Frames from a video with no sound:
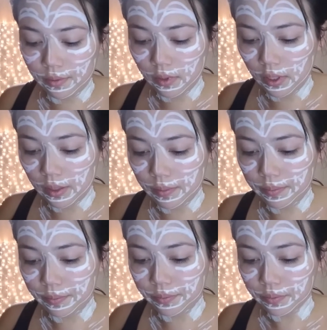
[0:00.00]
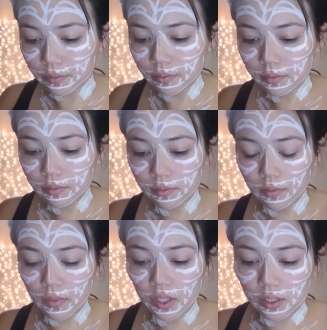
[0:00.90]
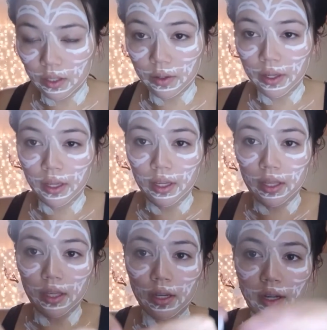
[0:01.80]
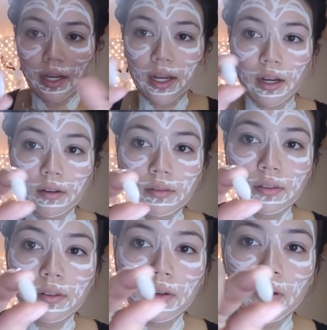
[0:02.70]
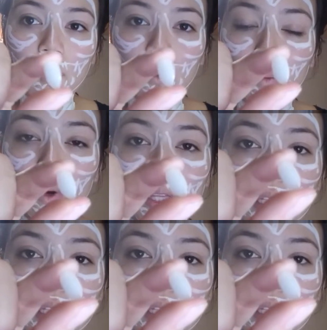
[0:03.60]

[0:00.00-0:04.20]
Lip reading: All right. So here I have one